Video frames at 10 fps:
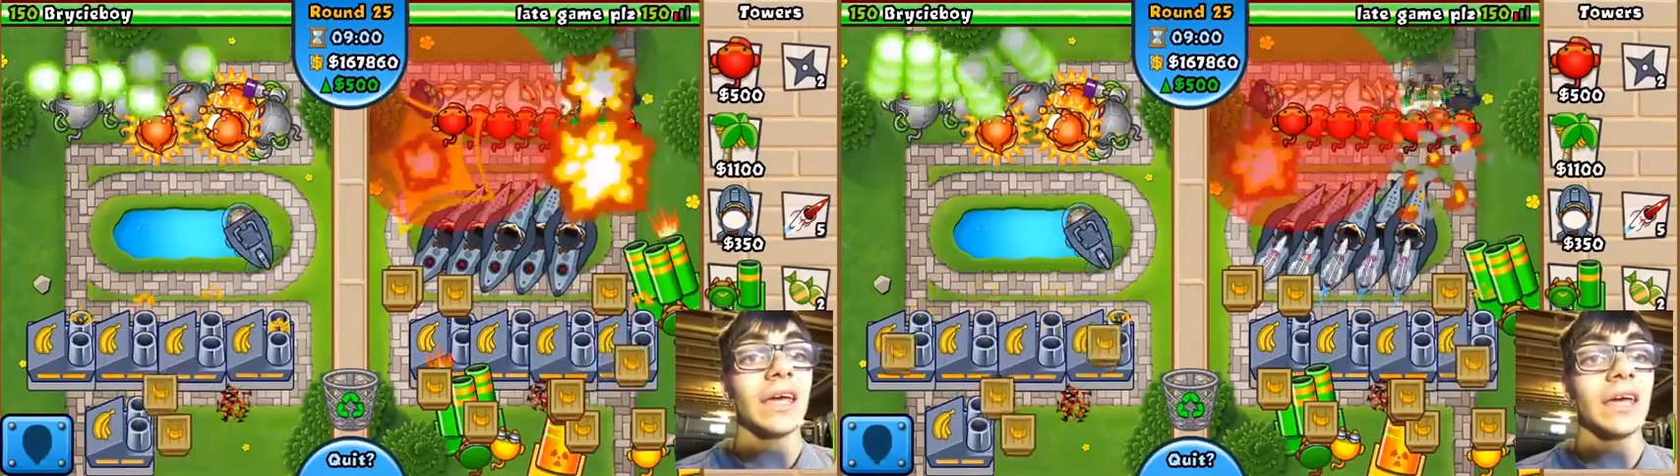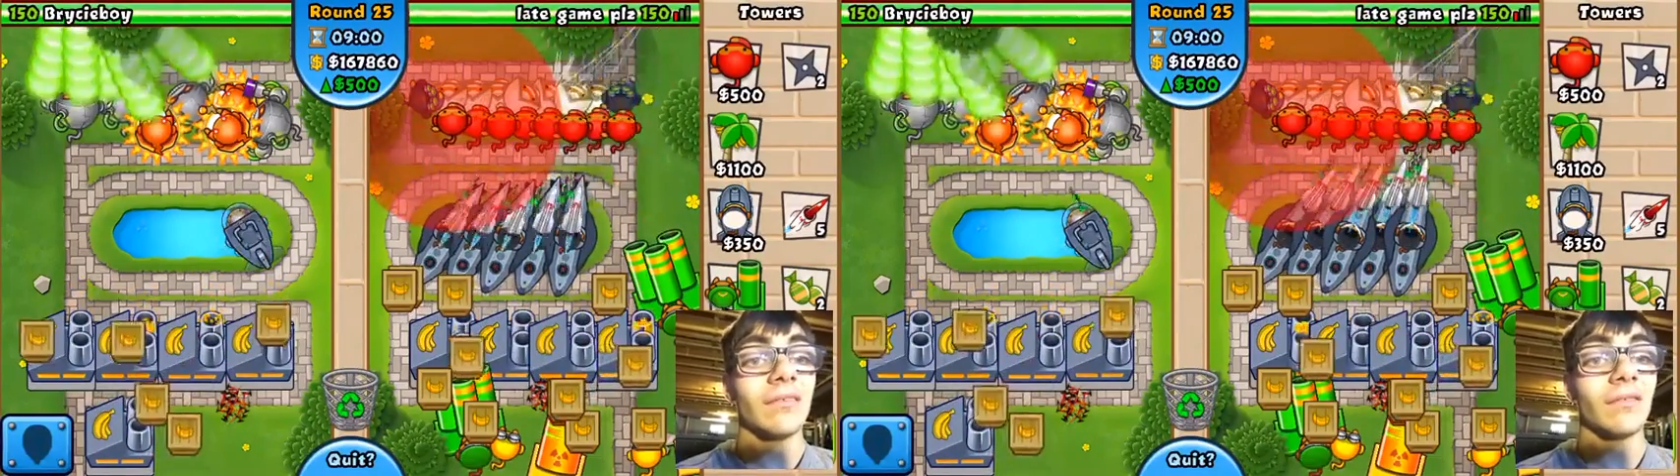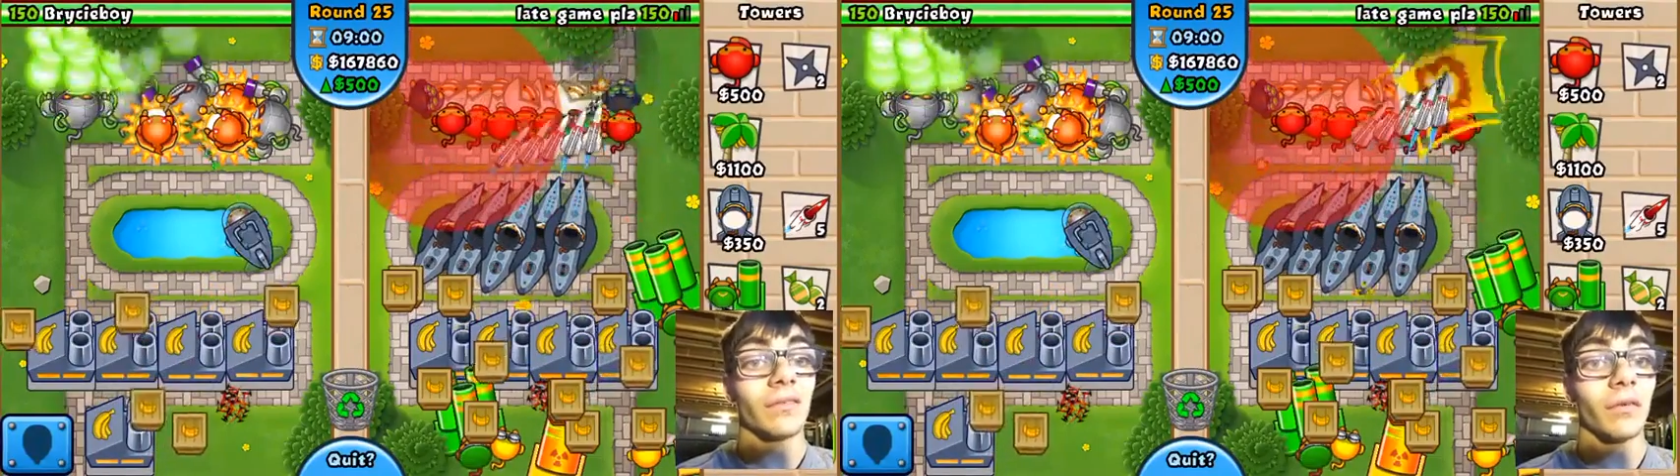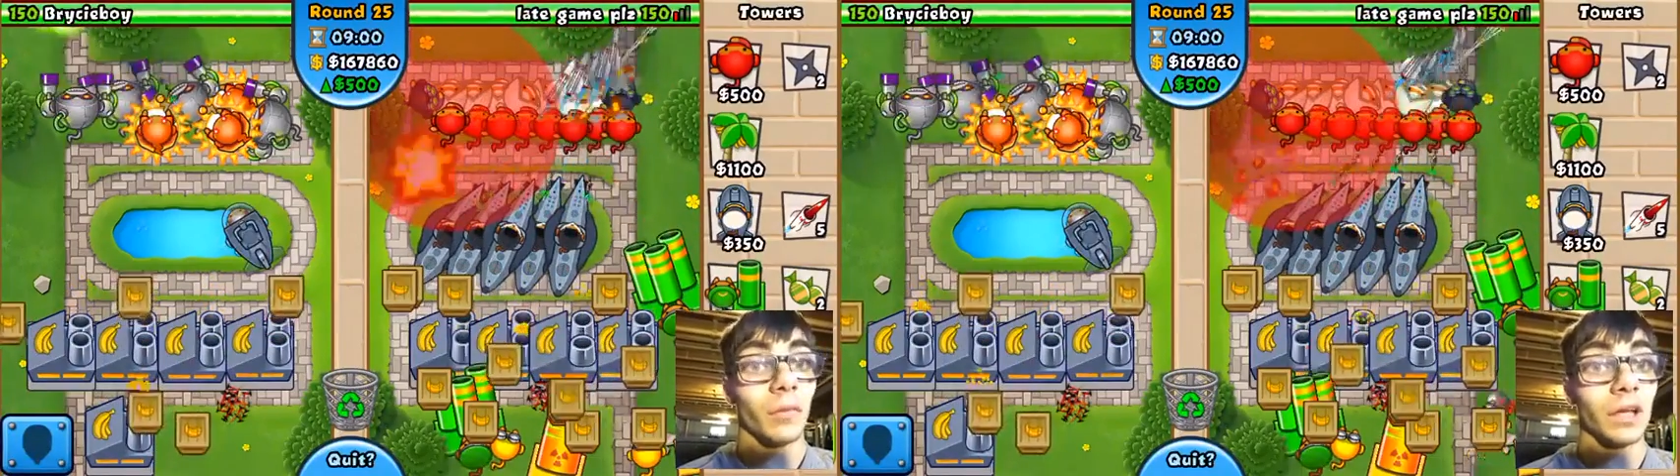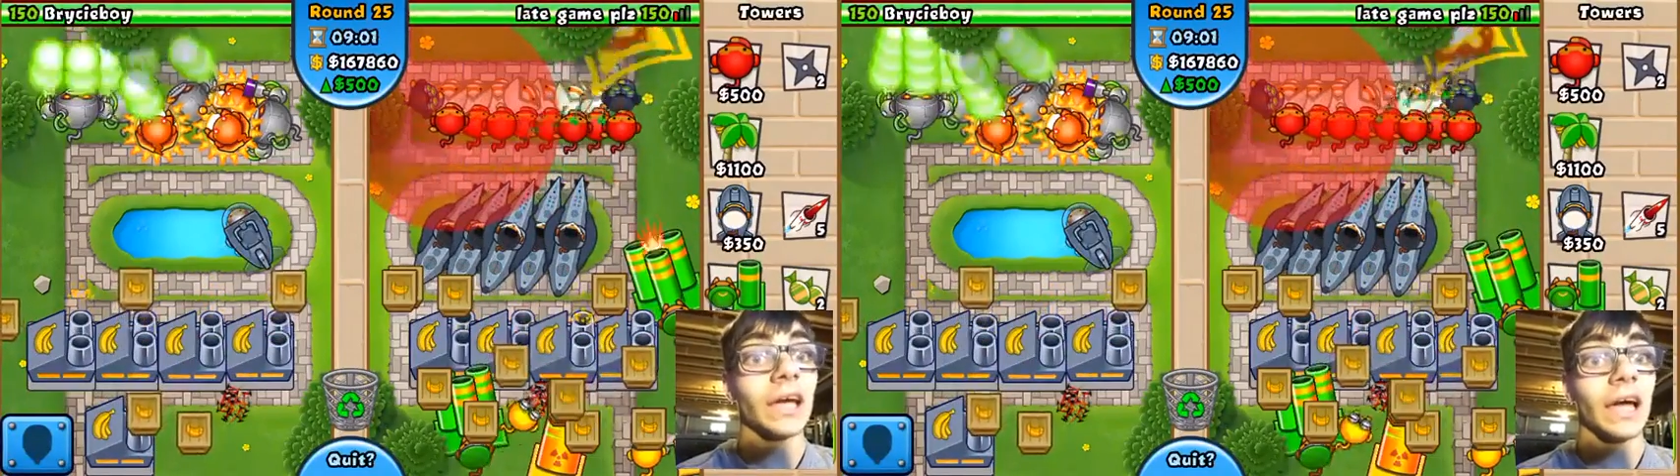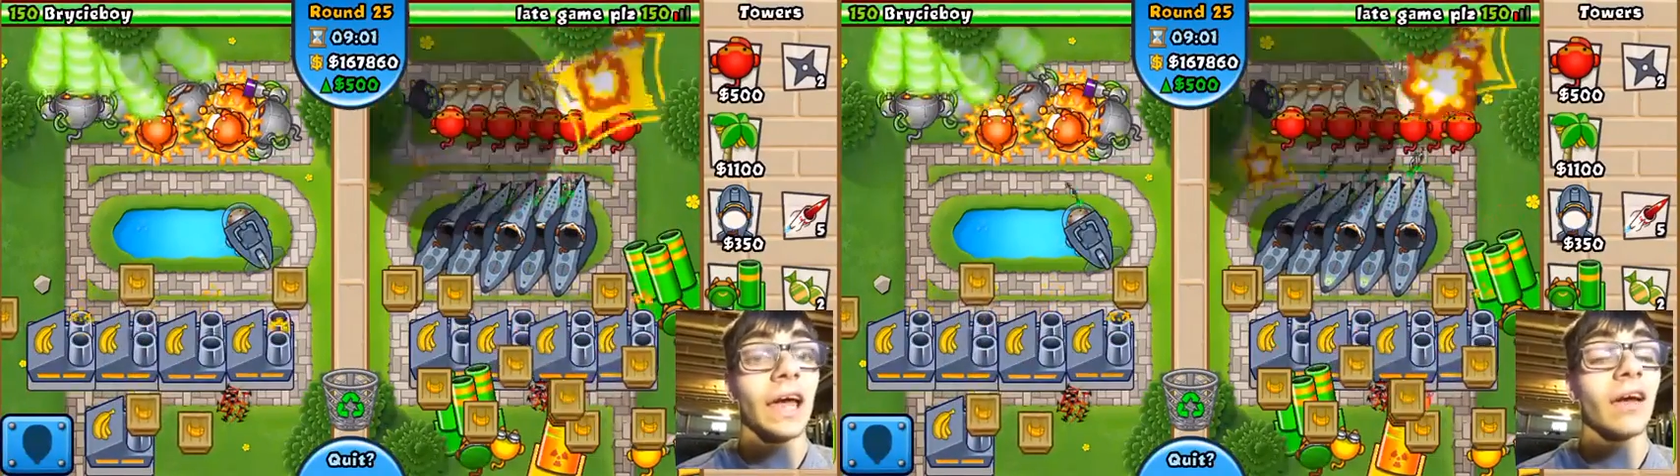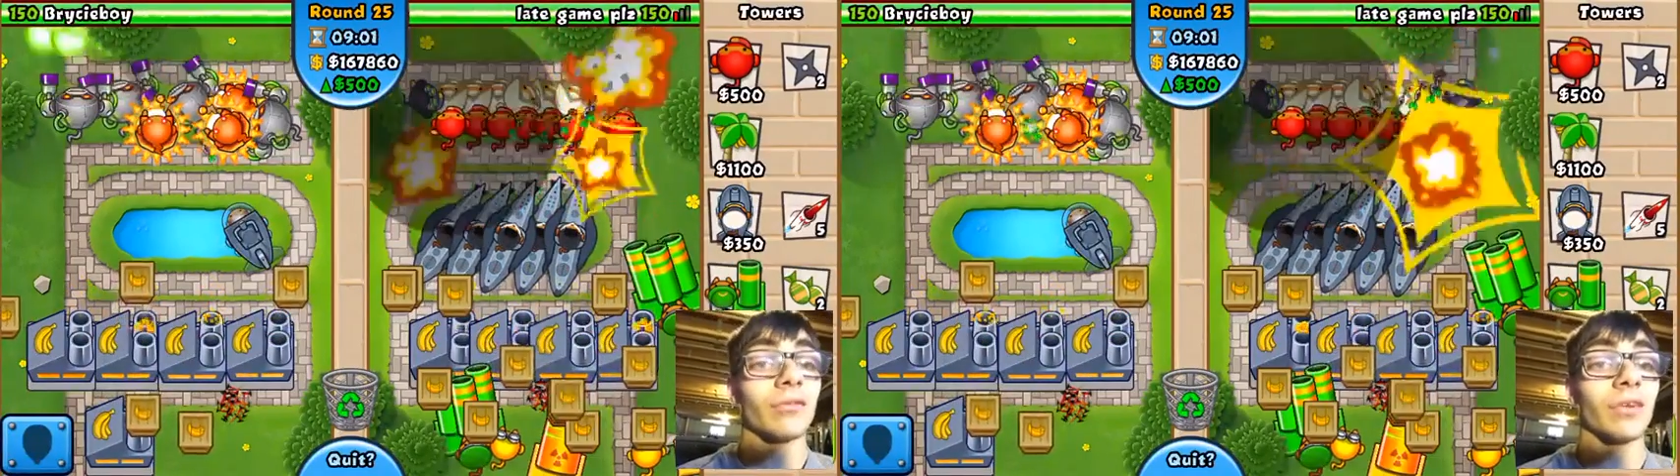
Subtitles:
The money I have